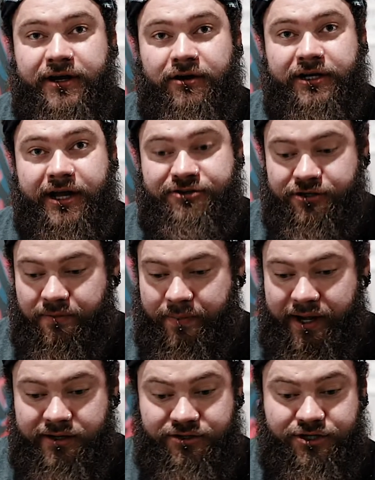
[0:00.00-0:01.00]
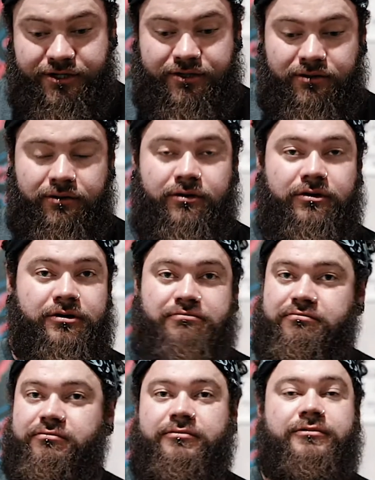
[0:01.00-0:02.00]
on the edge of the bench or
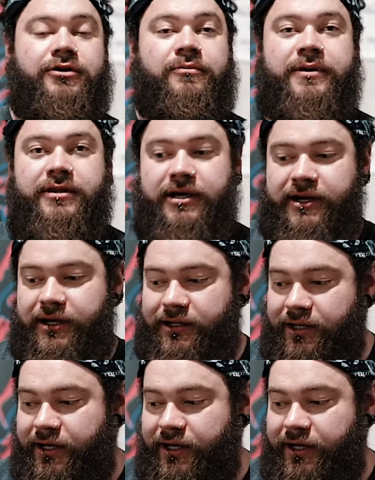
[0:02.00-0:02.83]
up in the air.